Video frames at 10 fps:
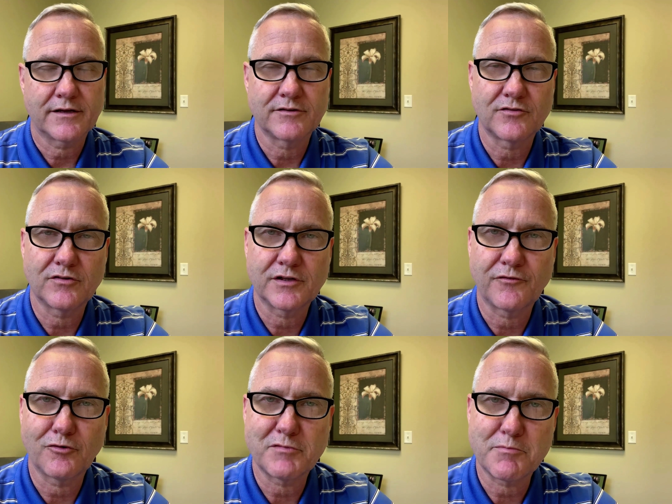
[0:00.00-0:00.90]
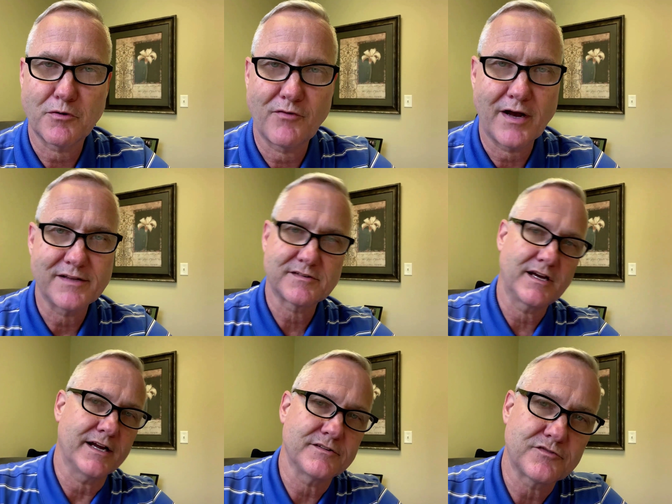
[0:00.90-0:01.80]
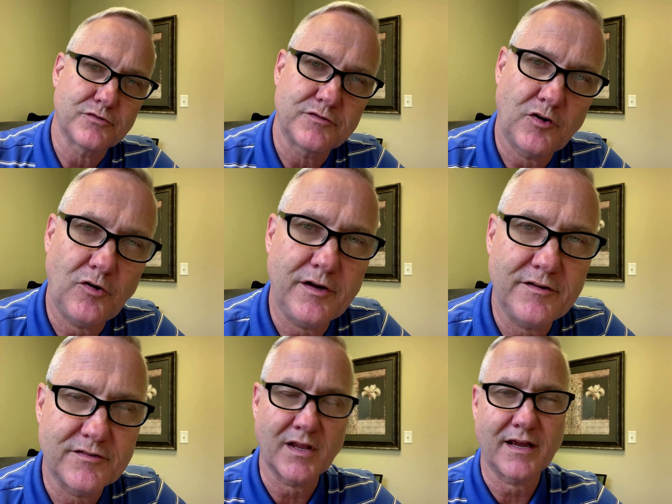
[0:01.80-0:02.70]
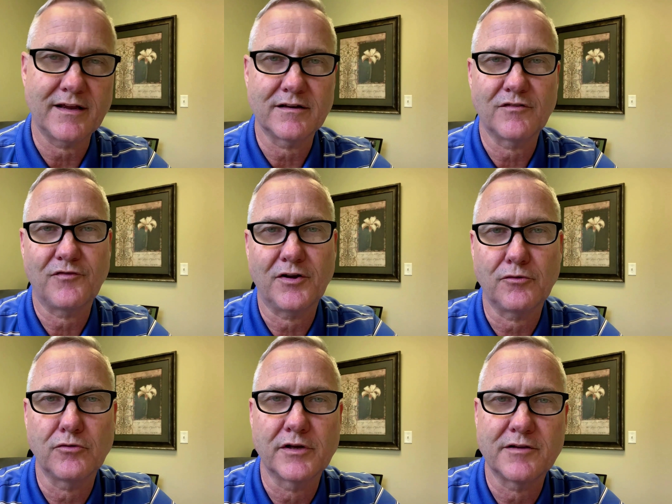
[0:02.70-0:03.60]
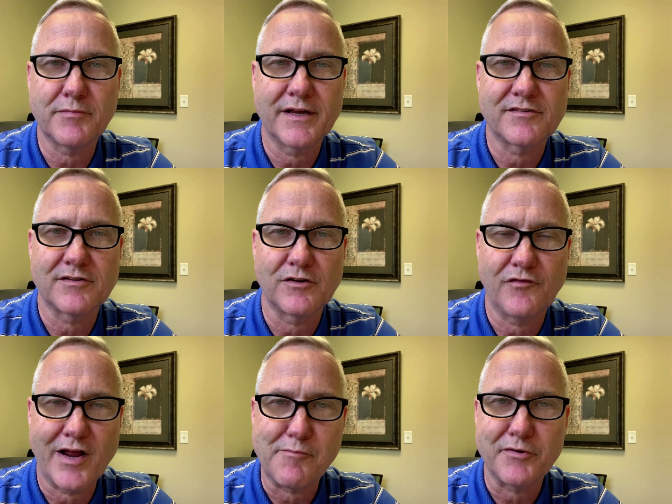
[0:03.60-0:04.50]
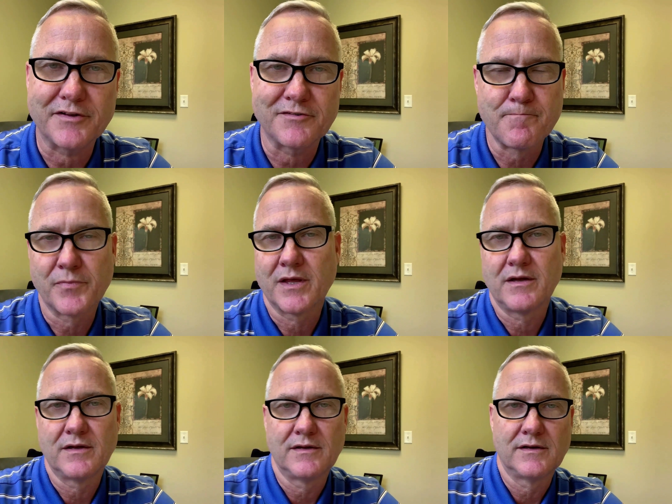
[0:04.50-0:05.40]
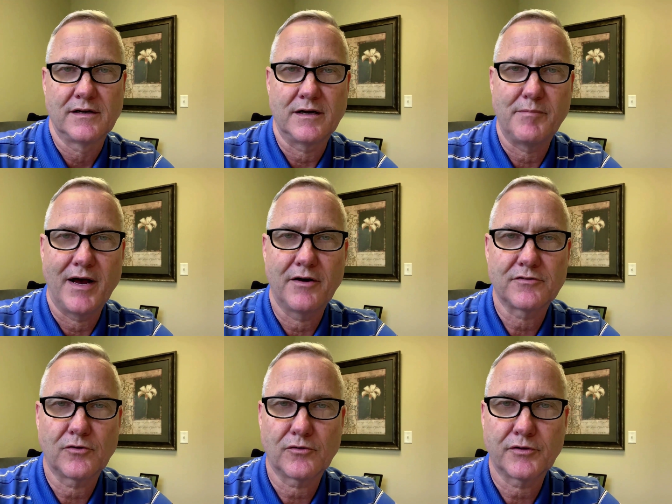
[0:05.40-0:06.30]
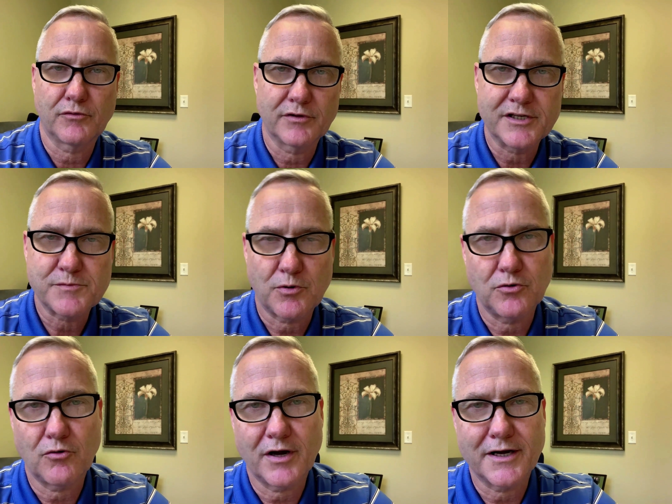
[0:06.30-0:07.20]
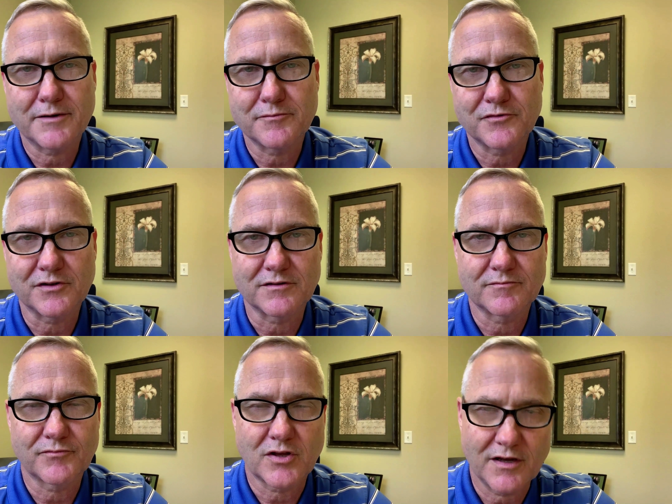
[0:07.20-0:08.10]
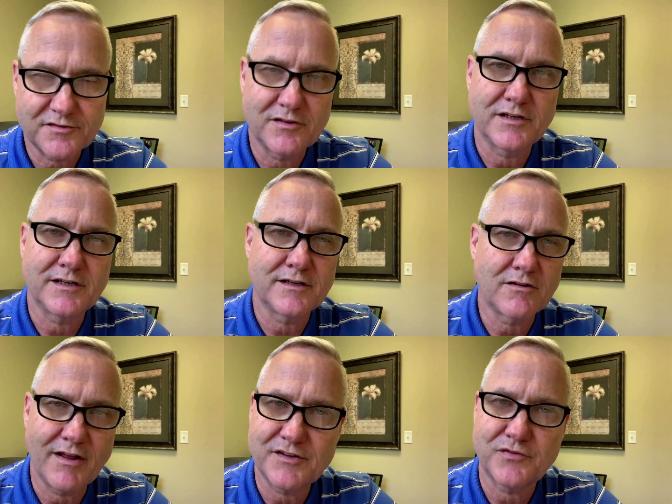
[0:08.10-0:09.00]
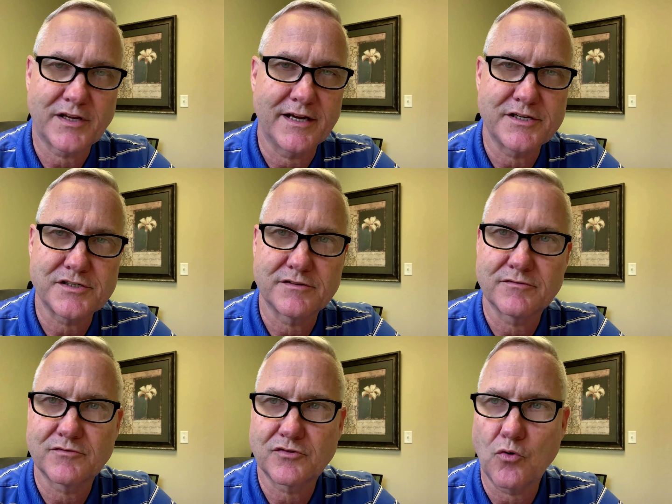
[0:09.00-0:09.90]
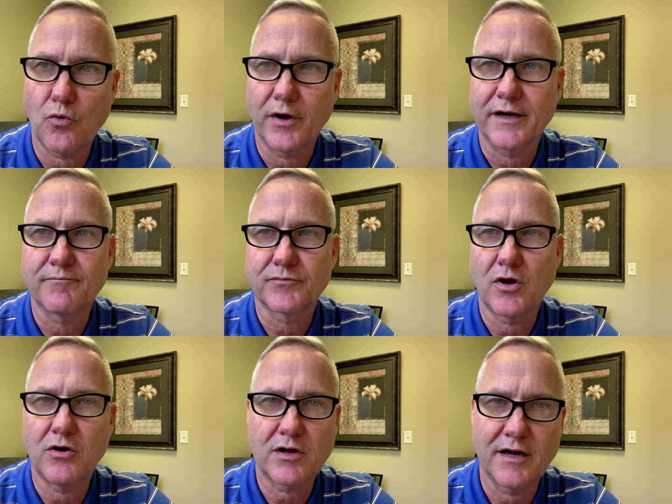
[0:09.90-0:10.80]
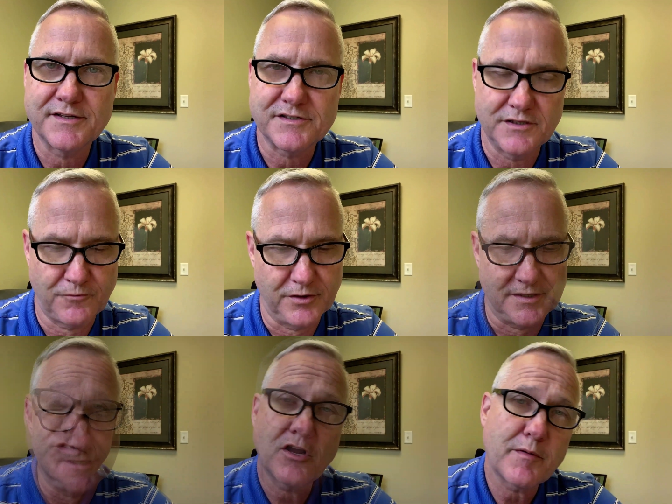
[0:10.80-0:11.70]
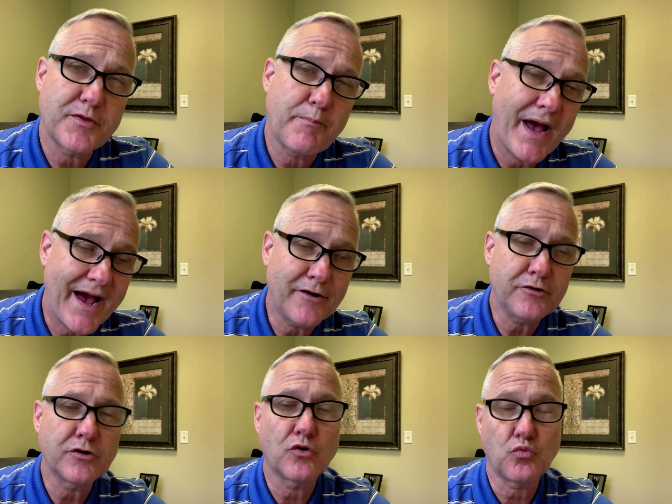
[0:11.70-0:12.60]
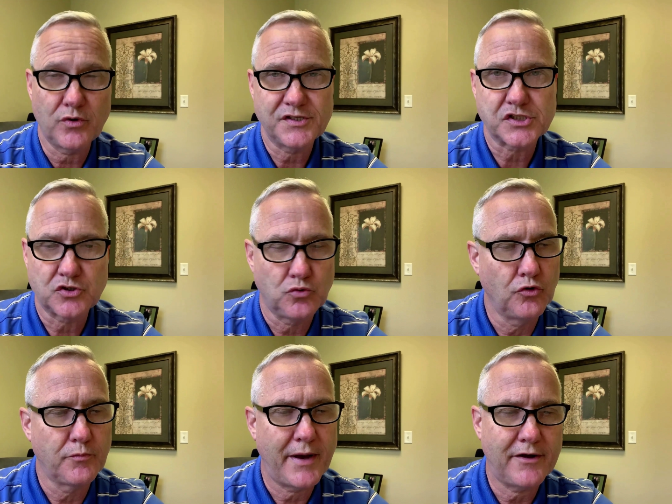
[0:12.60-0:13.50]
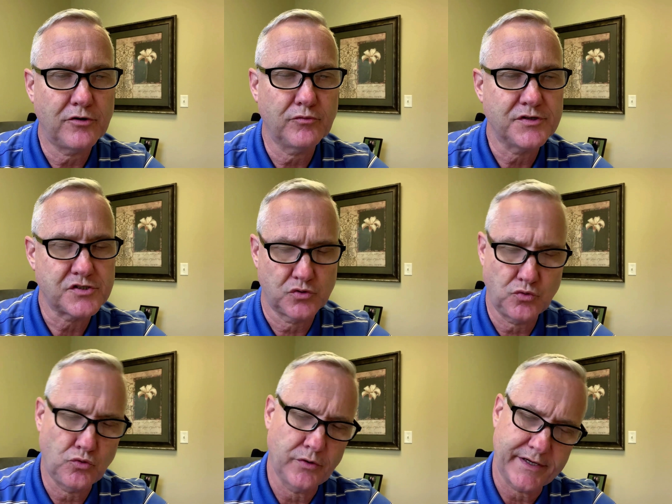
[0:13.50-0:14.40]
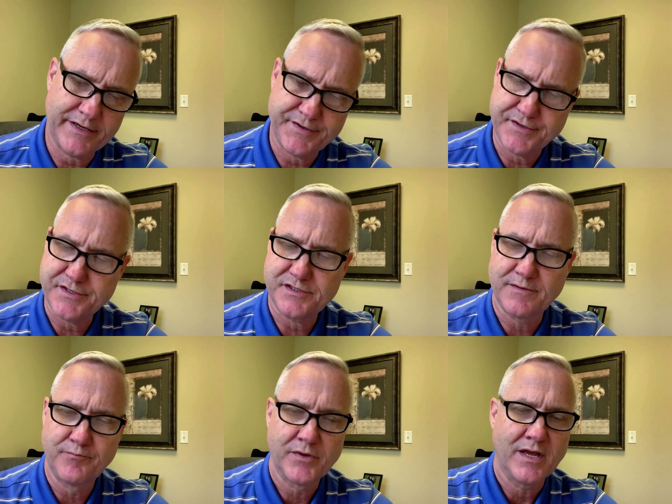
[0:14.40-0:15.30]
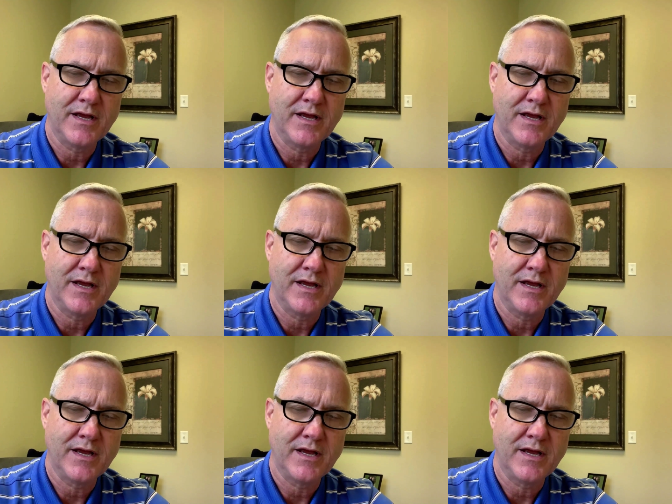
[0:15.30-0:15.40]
consulting firm that provides guidance to attorneys and federal inmates and their families about early release programs and custody, classification, scoring, all kinds of different things. We're going to talk about the pattern risk tool. The pattern risk tool is